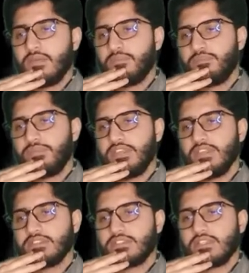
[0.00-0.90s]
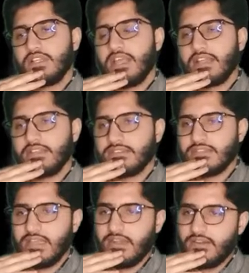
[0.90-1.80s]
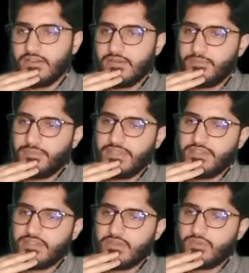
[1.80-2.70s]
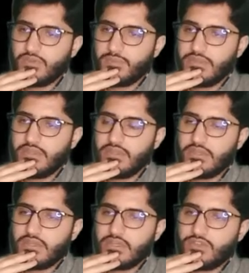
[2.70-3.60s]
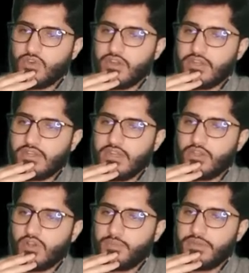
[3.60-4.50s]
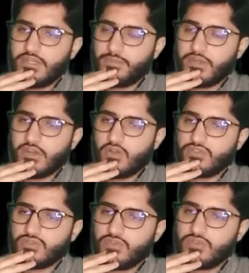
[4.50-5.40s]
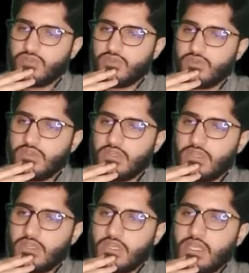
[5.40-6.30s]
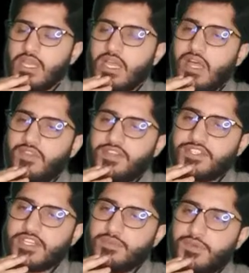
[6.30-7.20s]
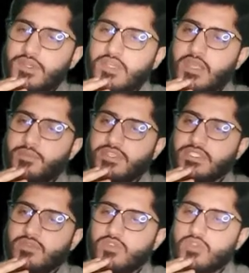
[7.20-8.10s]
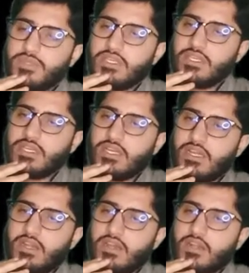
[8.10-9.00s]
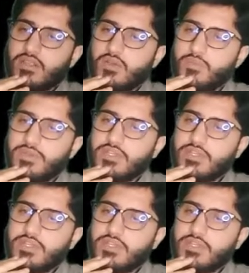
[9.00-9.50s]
B is like this, and B is going to be sorry, 10 kilometer per hour also. And the distance between them is given to be 100 kilometer.